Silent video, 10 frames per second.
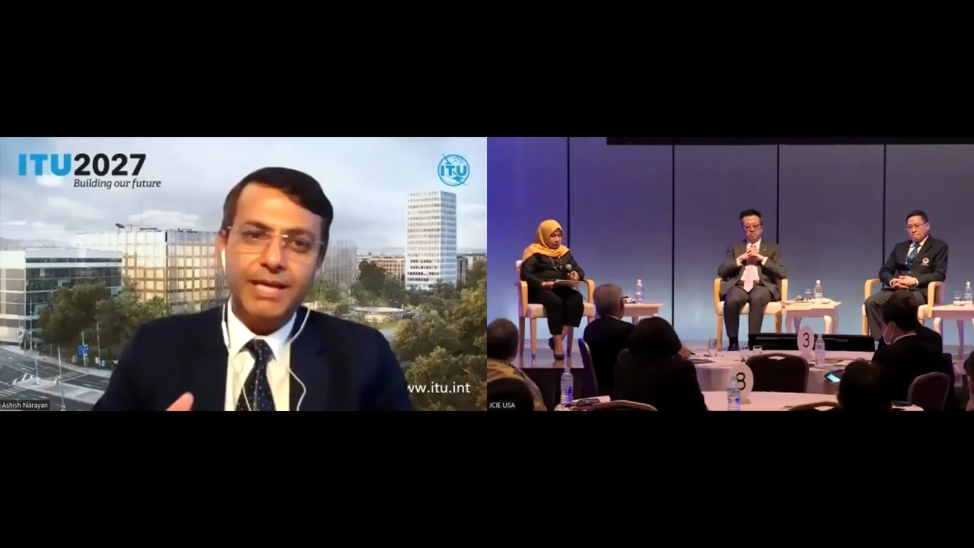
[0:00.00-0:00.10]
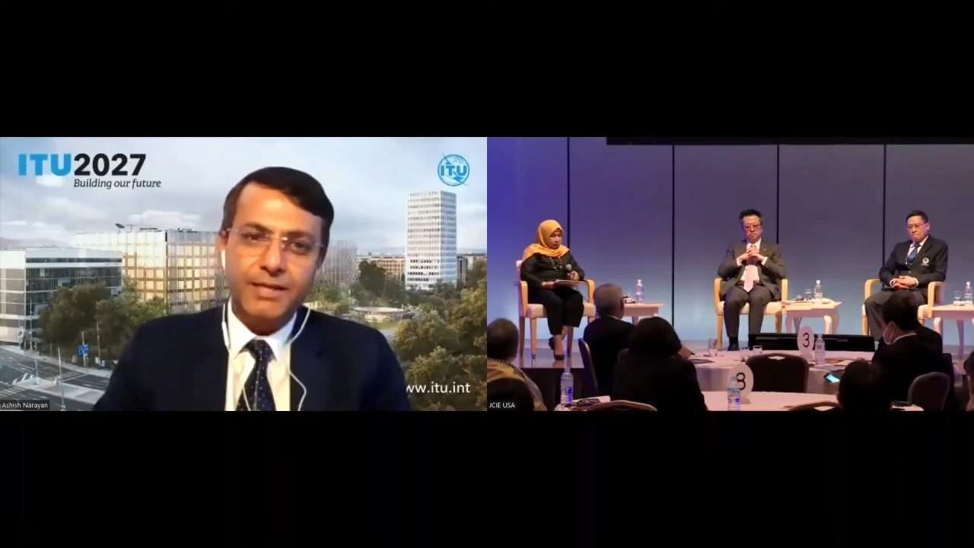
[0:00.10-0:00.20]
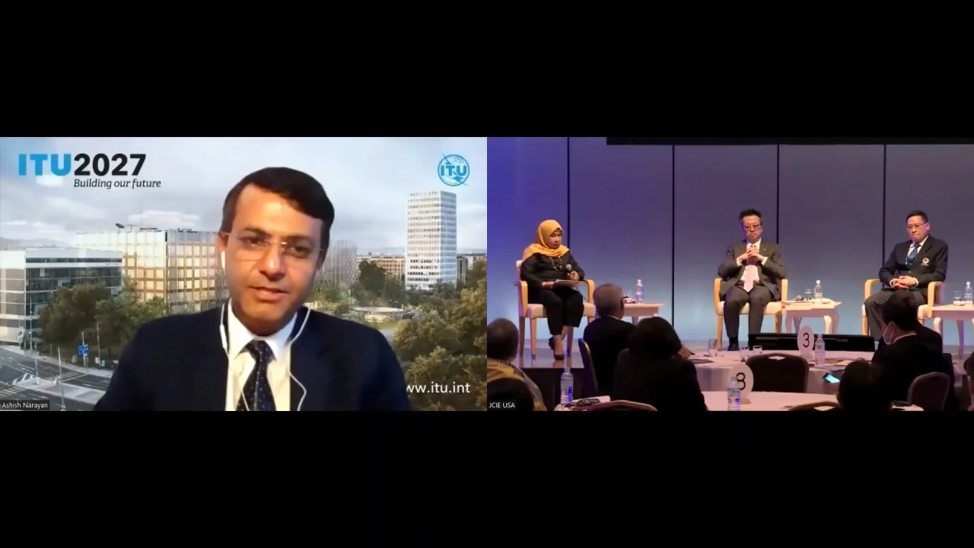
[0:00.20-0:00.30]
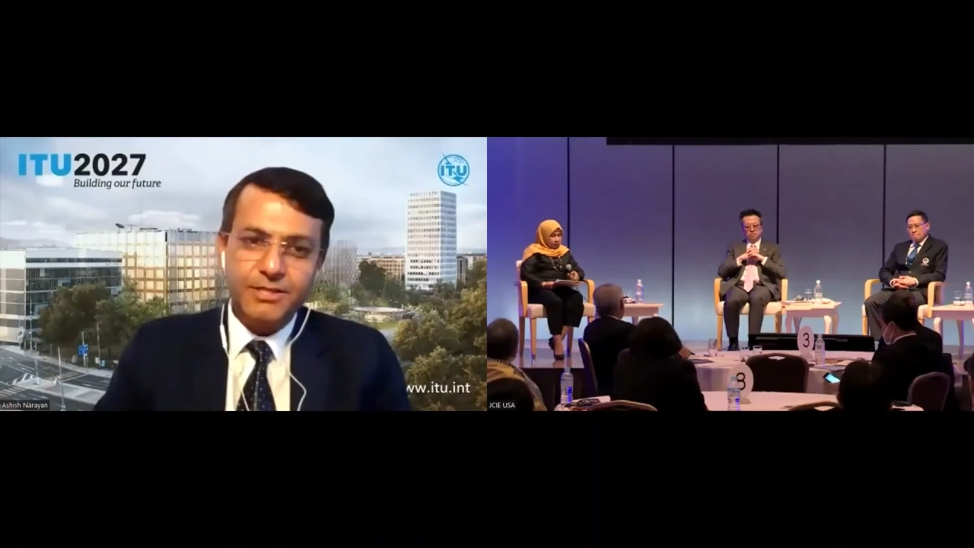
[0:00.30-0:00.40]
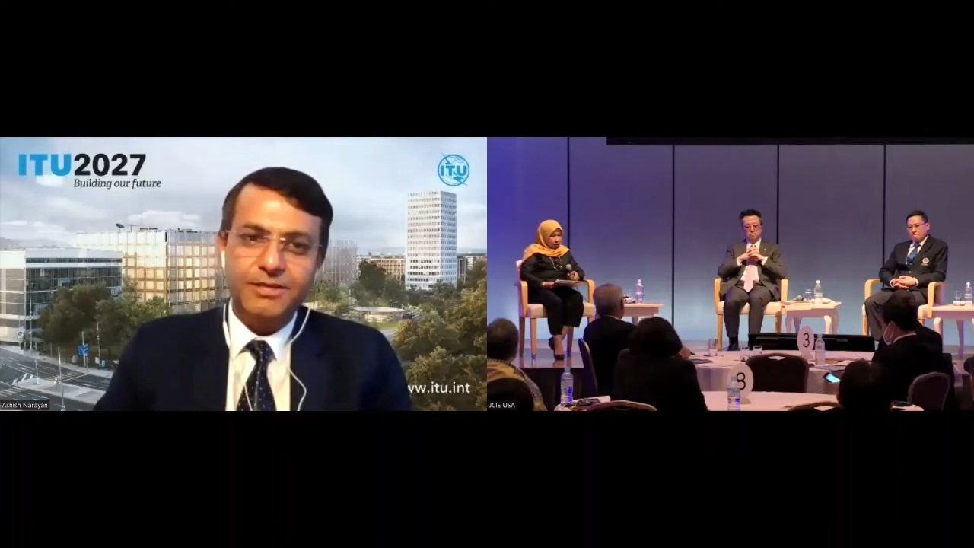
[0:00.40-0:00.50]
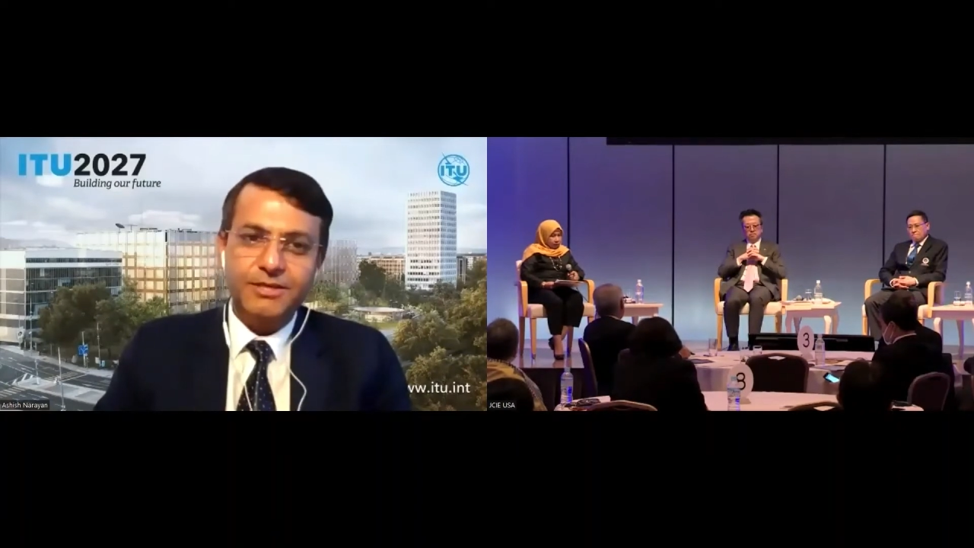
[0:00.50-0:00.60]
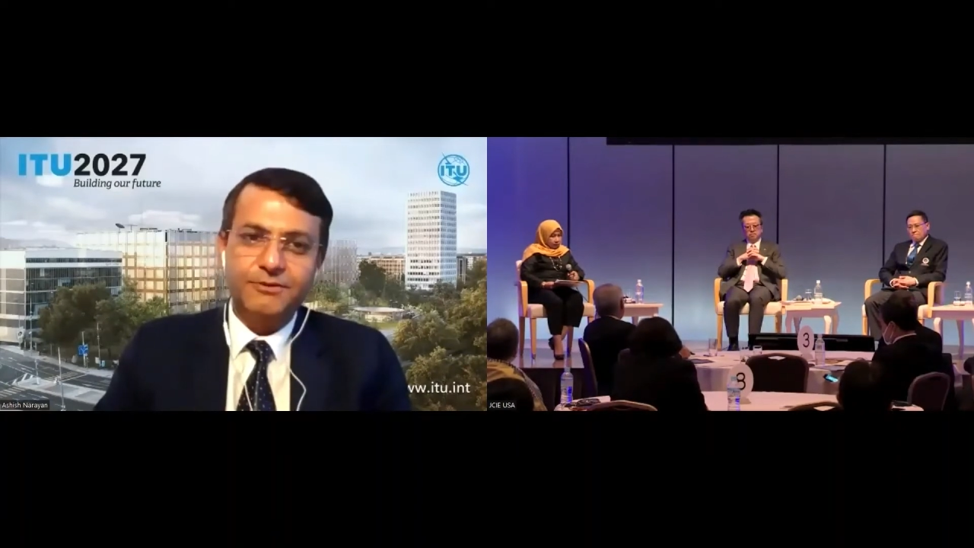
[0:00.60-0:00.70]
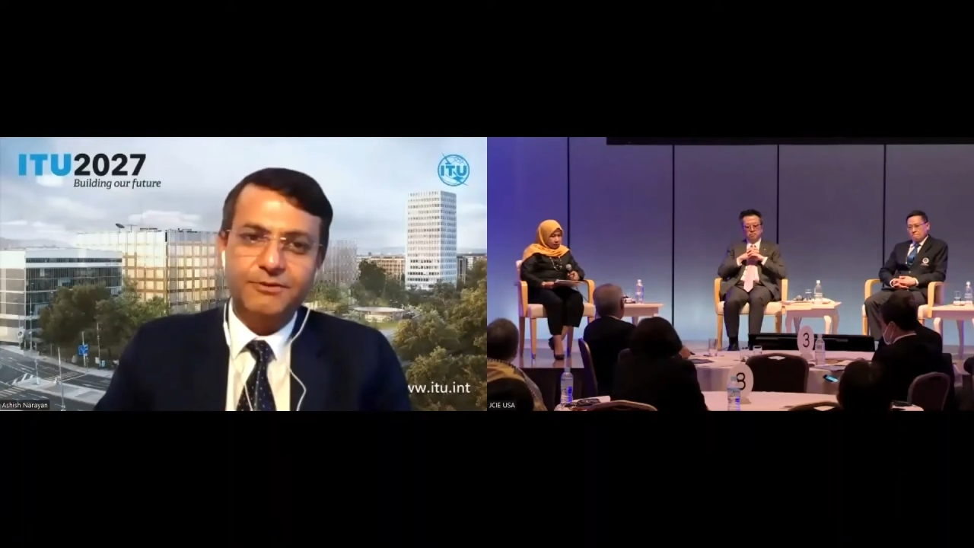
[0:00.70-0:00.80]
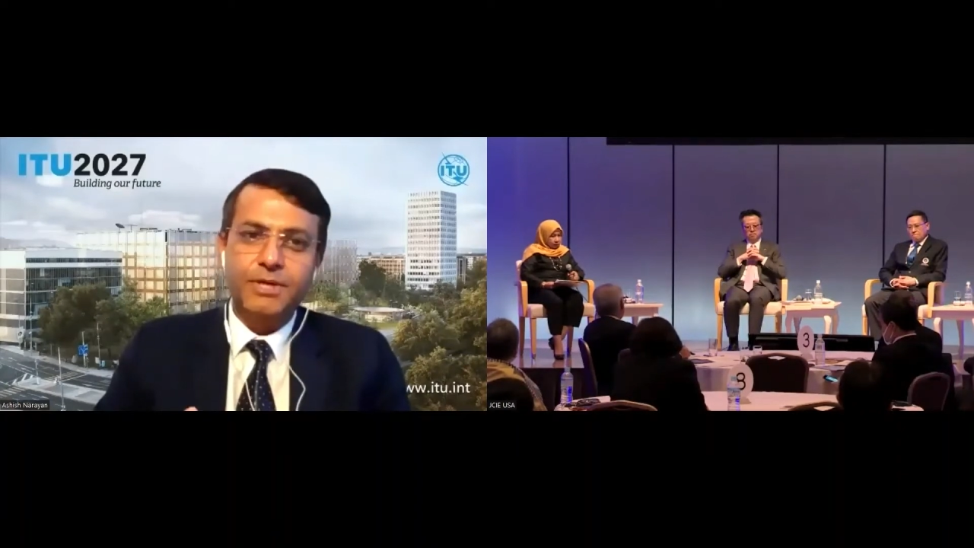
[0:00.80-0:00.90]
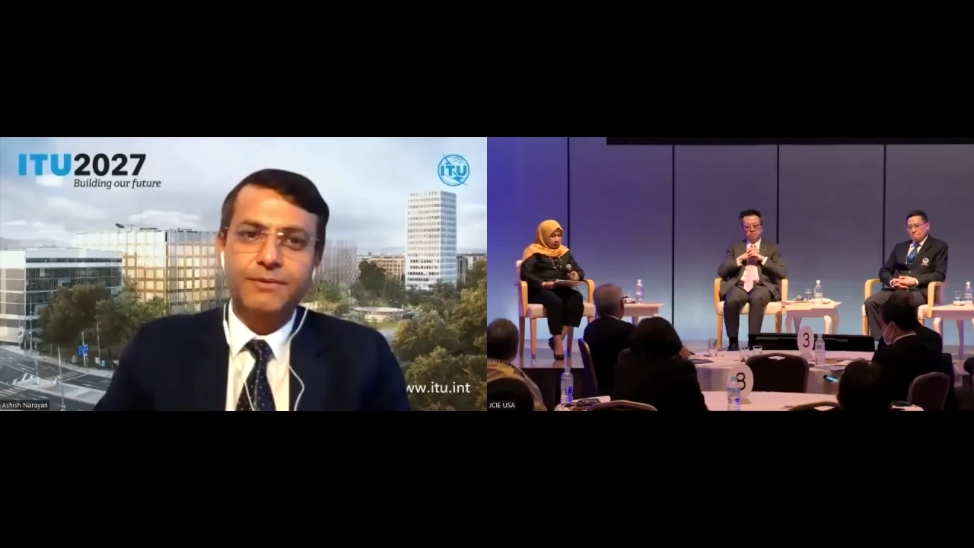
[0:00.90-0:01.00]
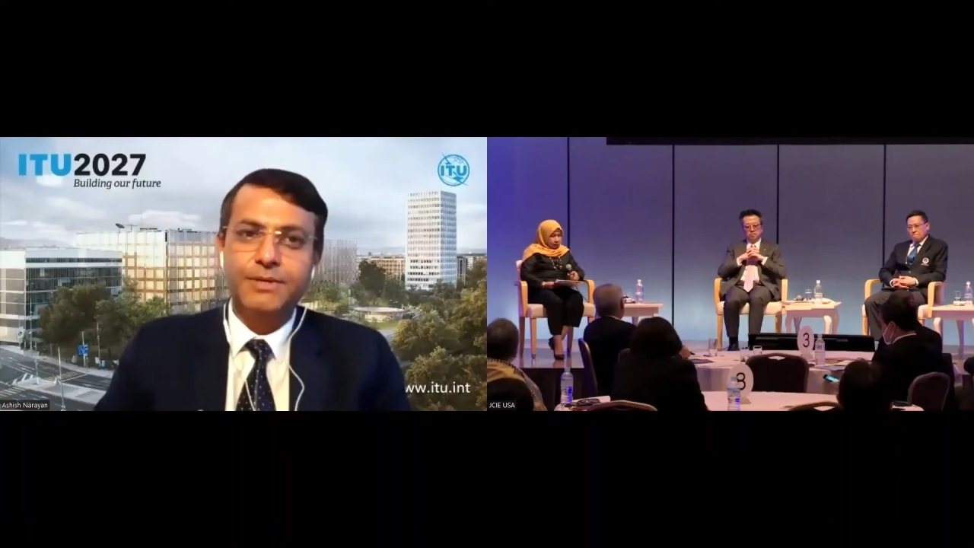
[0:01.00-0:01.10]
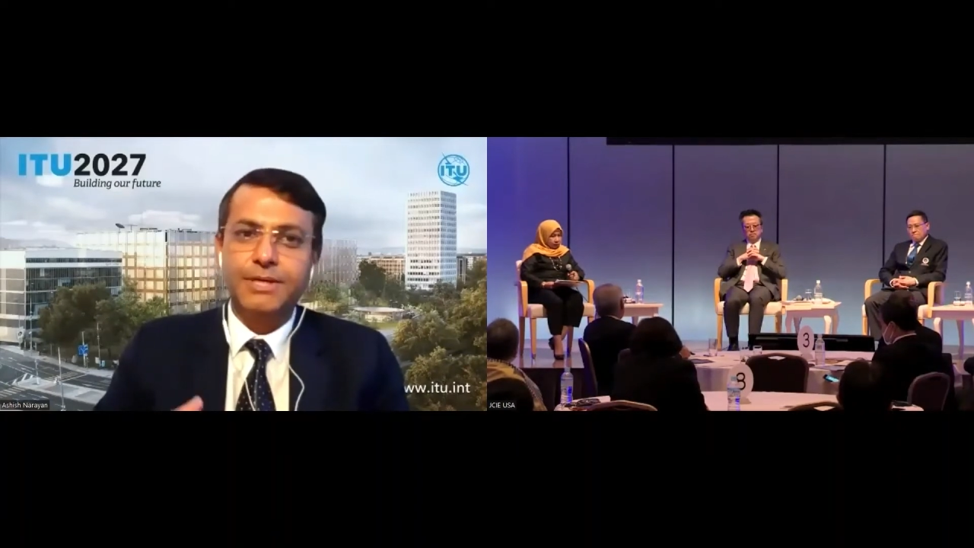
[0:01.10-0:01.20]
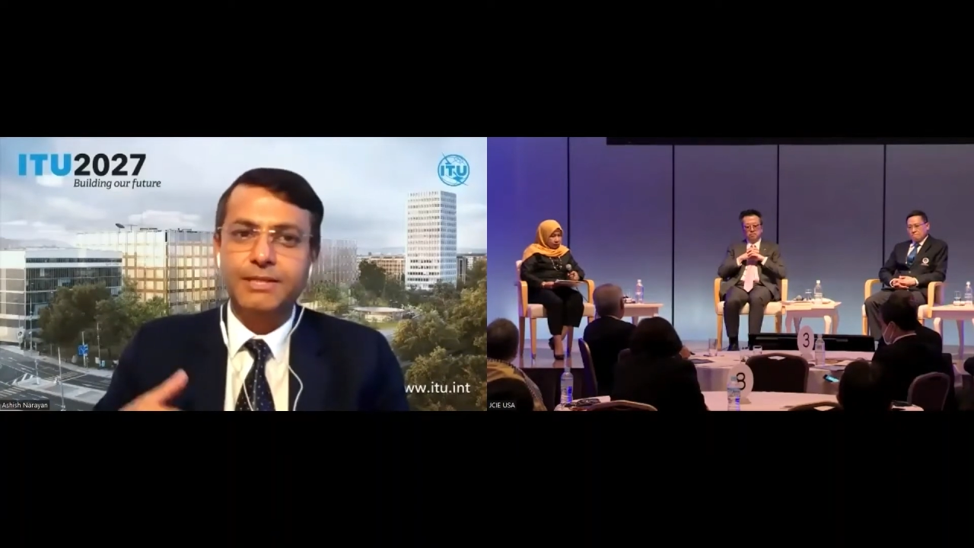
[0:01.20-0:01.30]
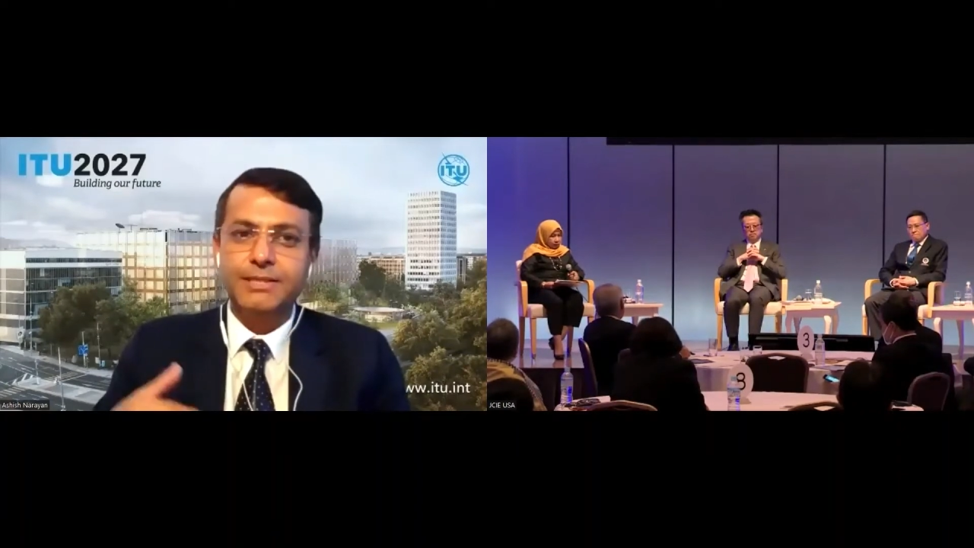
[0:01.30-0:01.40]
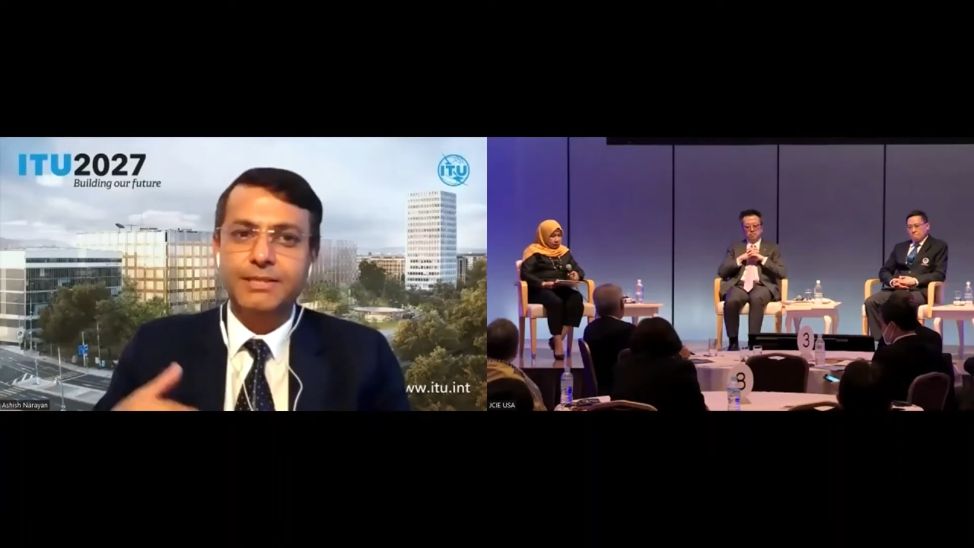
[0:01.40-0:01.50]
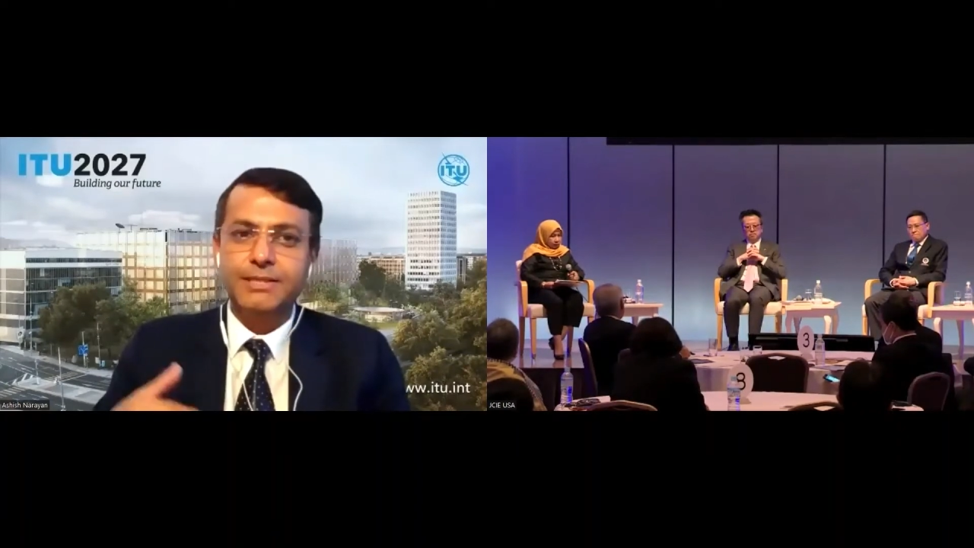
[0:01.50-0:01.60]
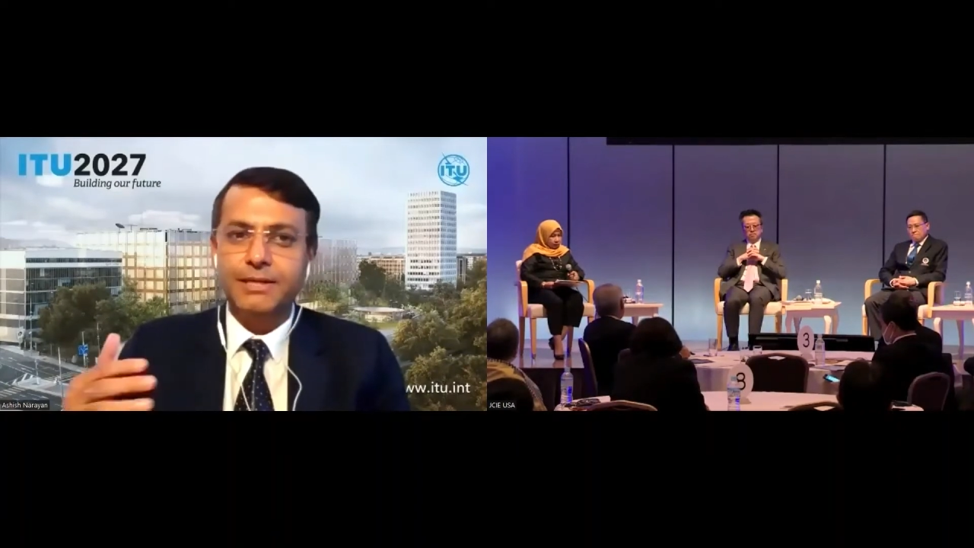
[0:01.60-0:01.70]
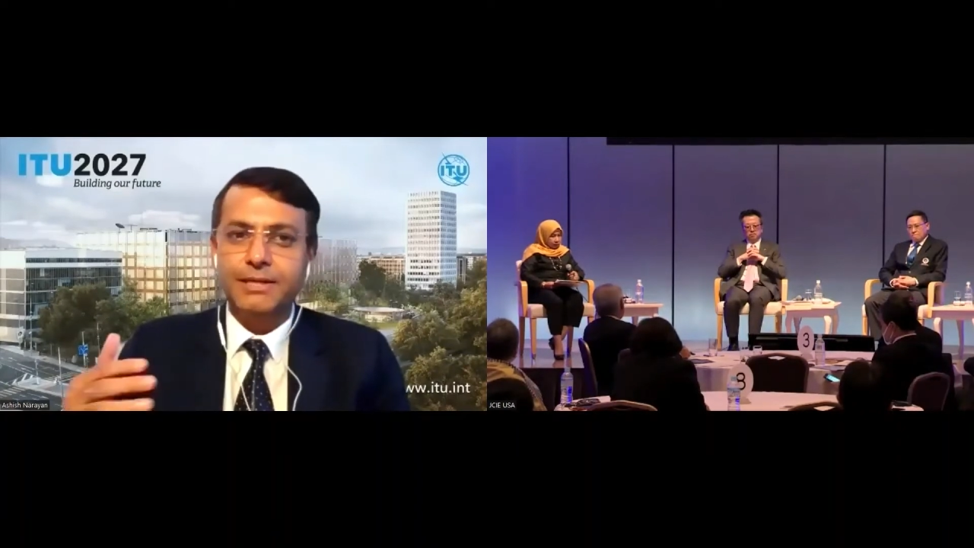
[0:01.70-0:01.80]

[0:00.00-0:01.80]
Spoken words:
easy for our other